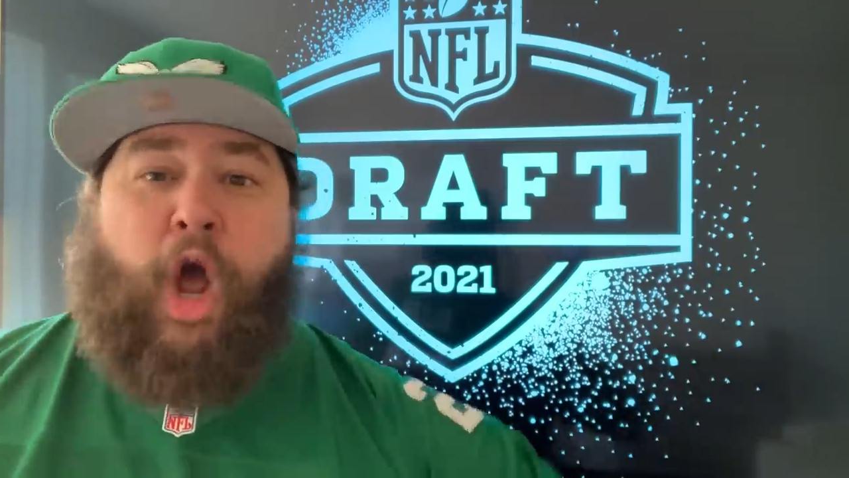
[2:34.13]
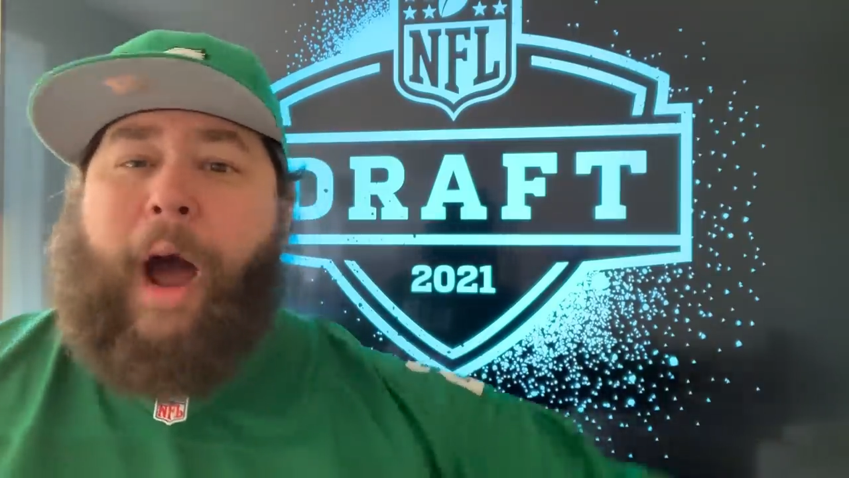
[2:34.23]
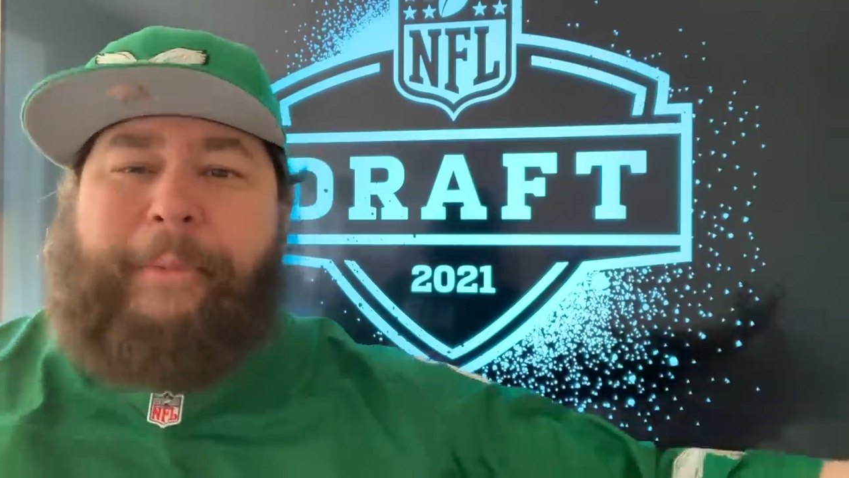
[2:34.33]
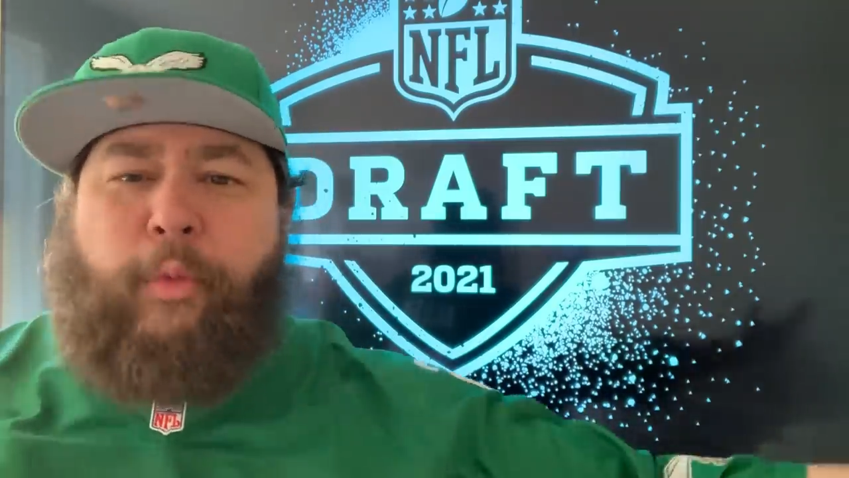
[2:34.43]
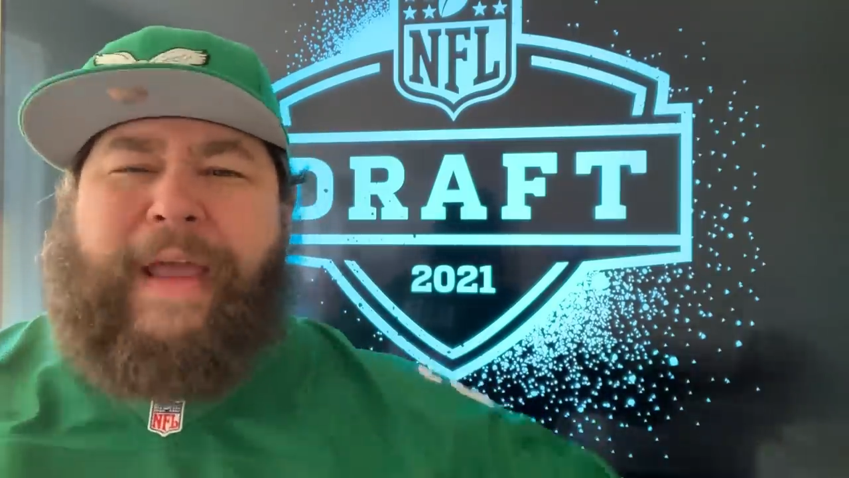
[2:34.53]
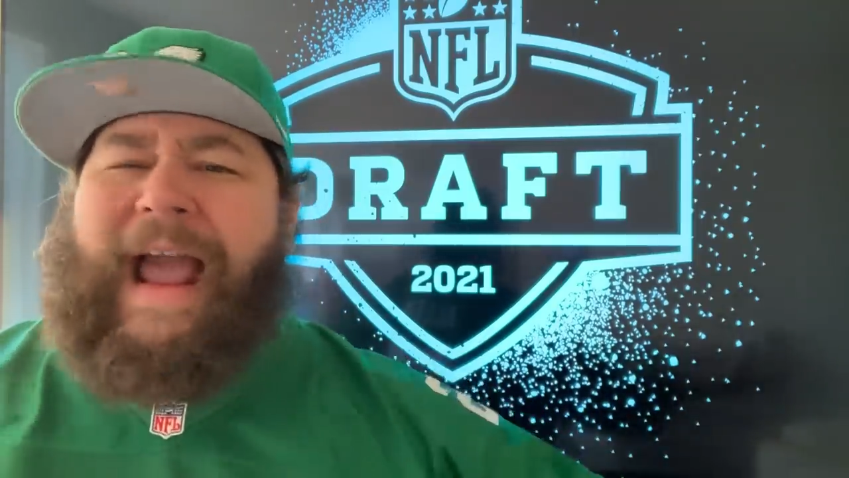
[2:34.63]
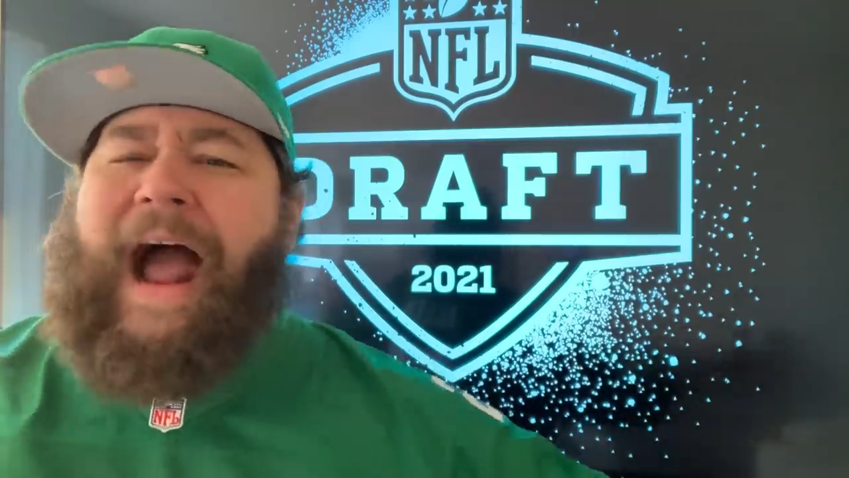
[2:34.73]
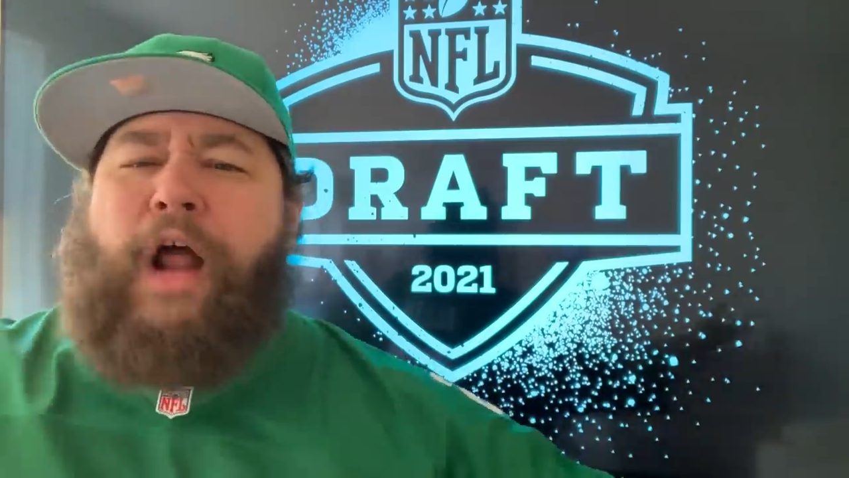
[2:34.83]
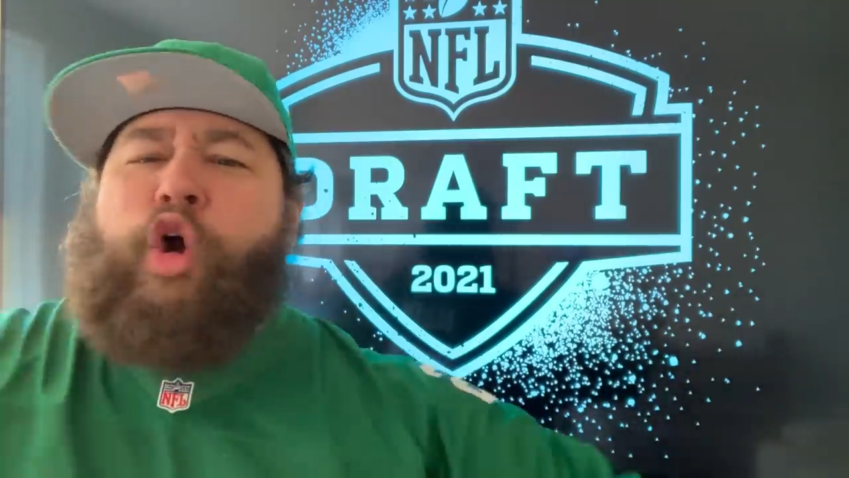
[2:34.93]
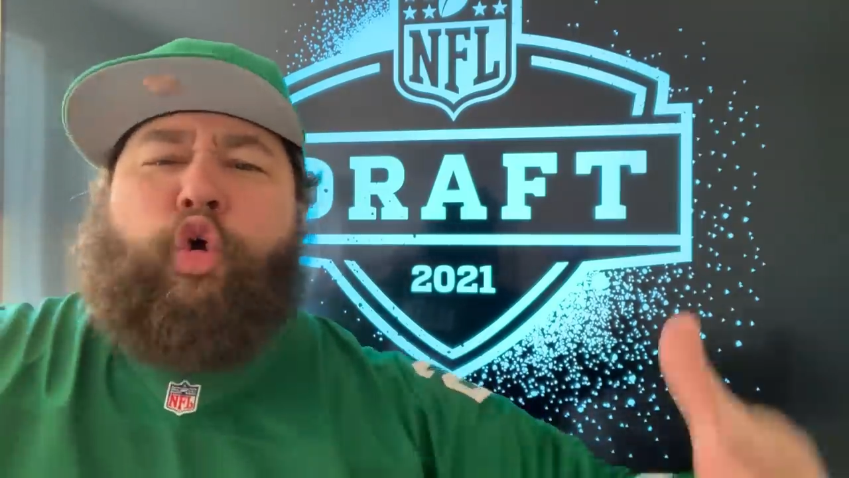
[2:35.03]
I mean, we
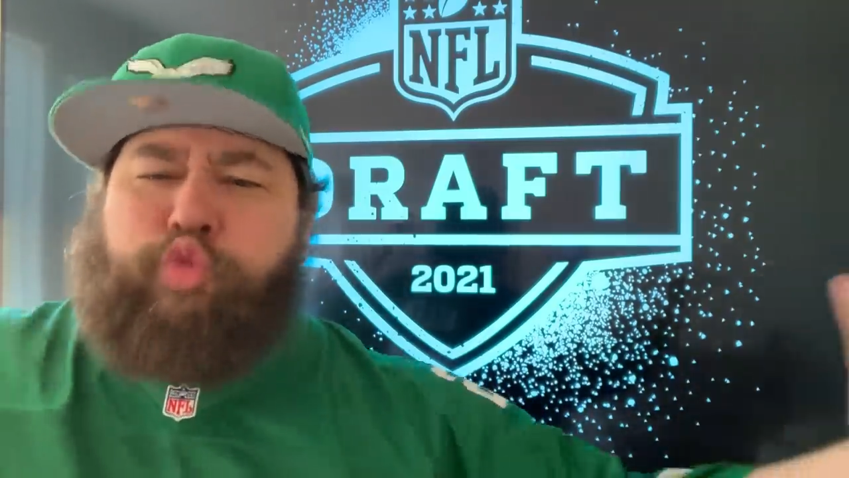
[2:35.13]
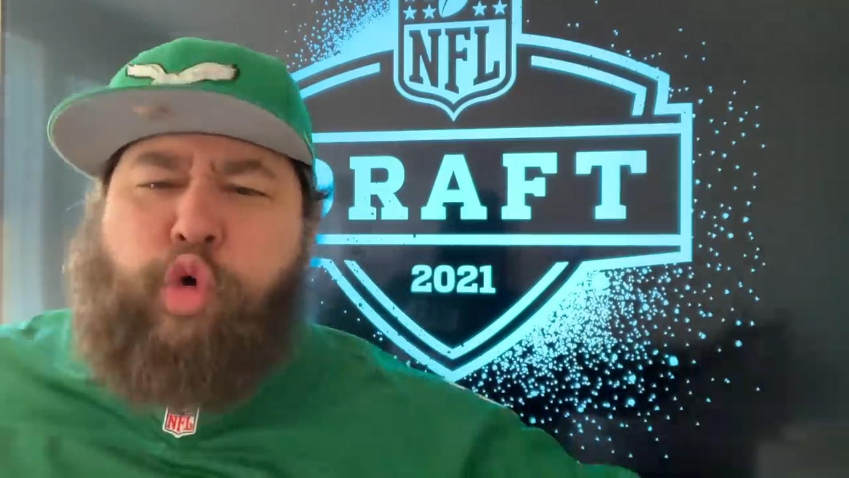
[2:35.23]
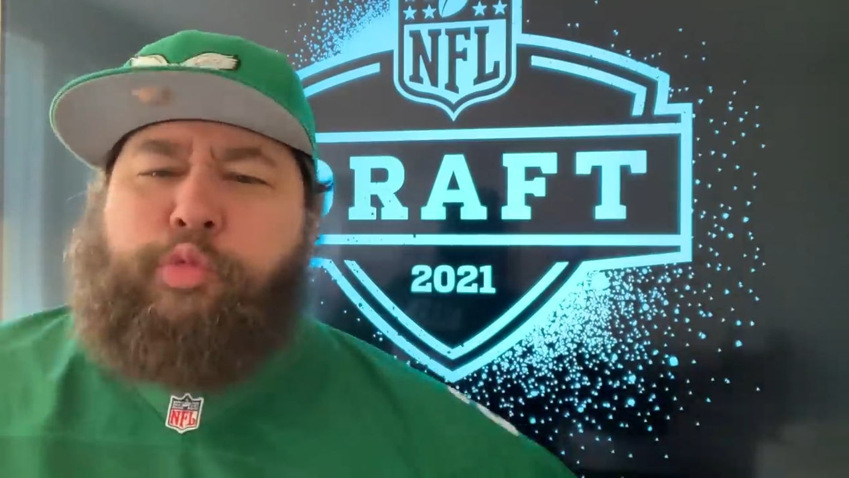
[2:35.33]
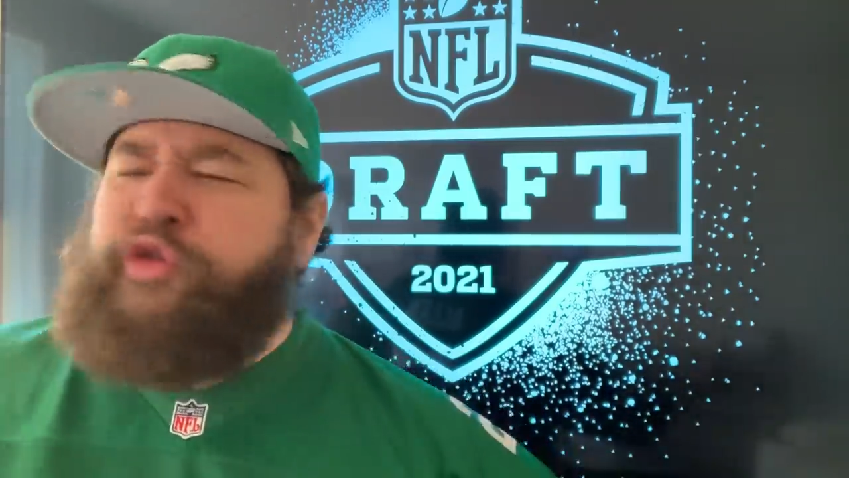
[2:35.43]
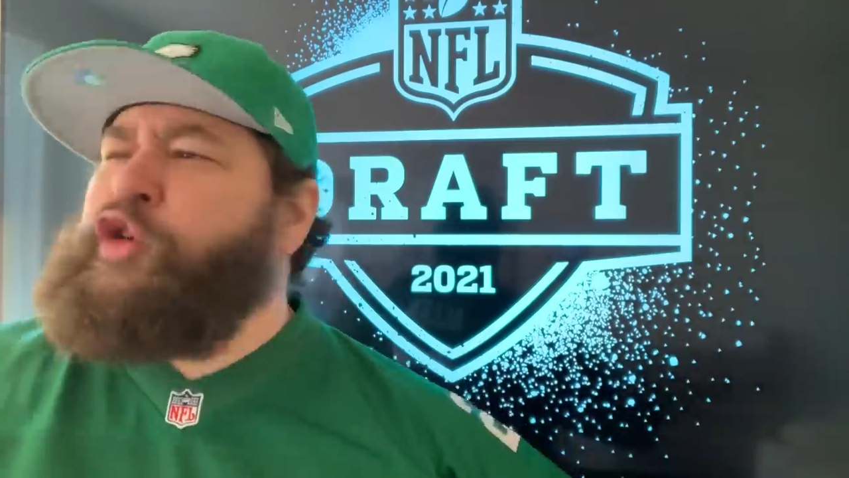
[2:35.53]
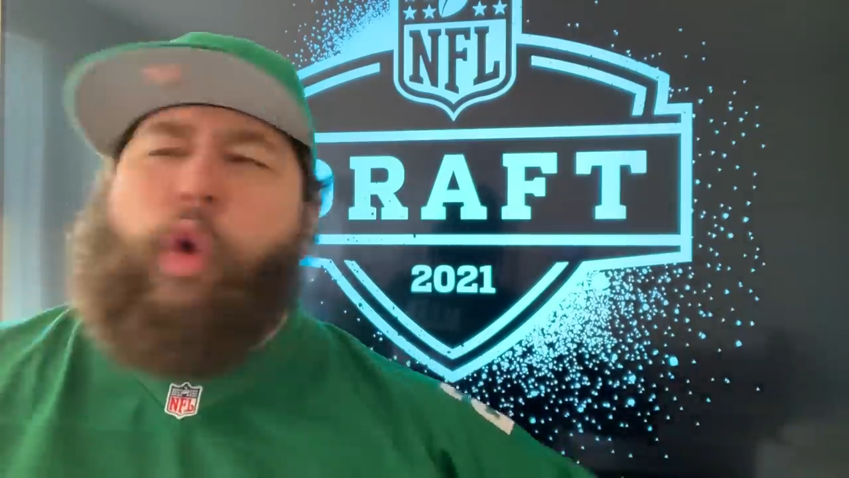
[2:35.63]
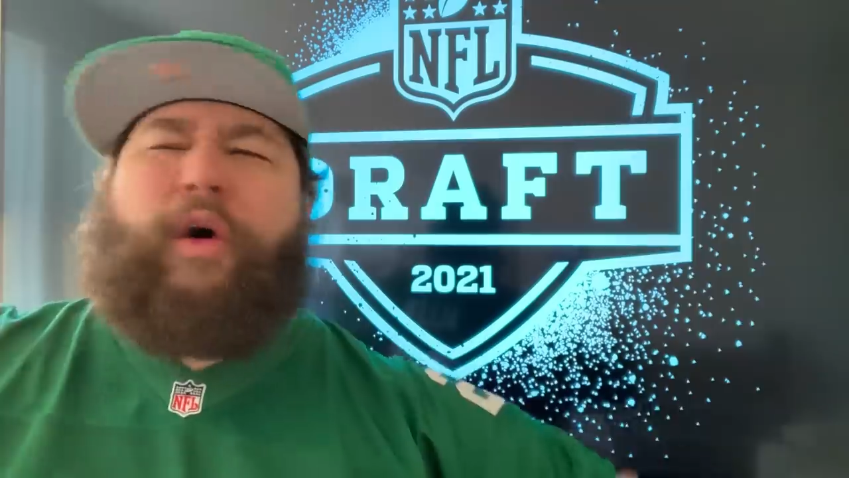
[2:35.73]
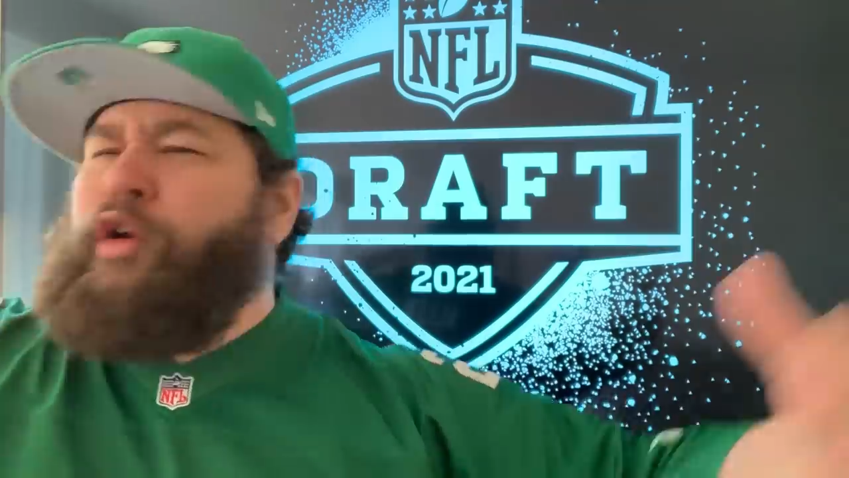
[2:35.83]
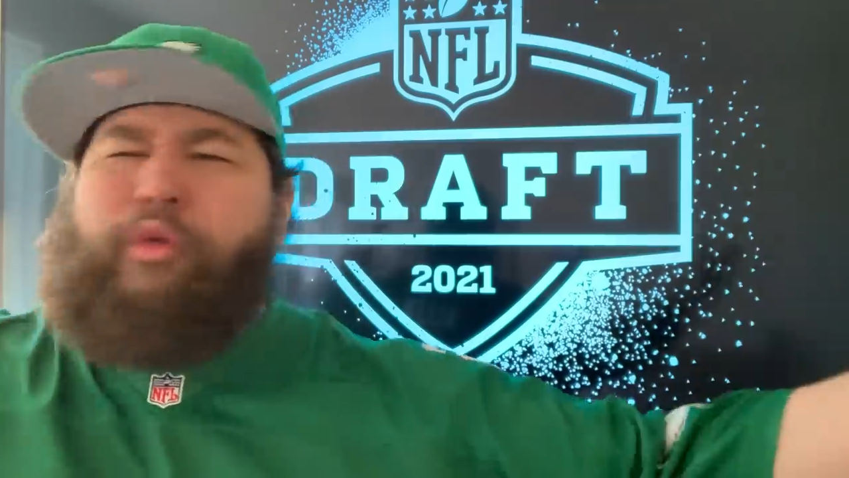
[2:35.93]
got rumors going